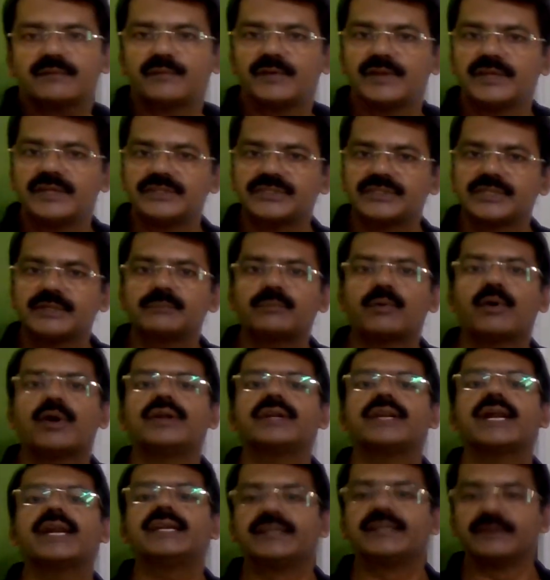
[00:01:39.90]
finishing
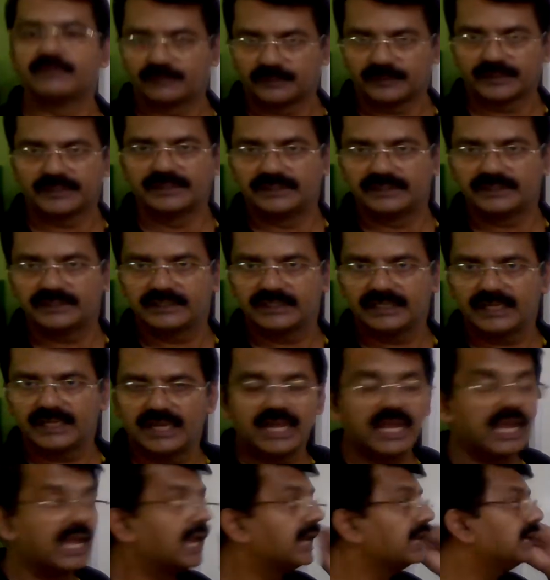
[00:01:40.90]
point are different.
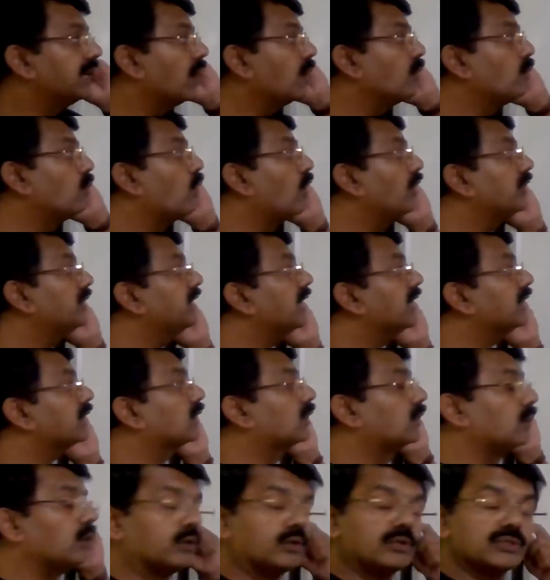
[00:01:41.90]
Now what
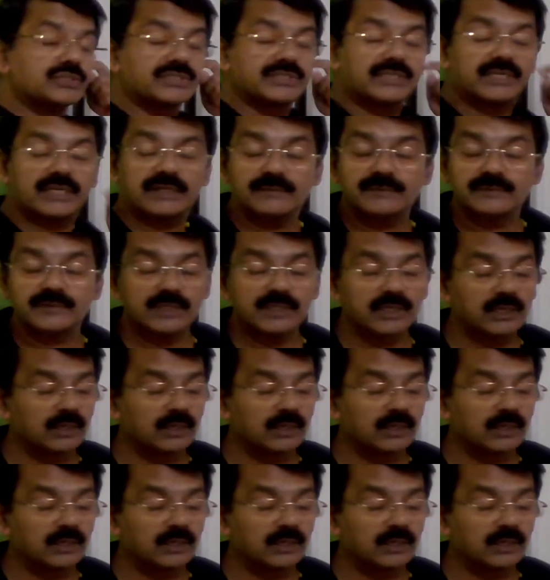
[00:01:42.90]
are closed curves?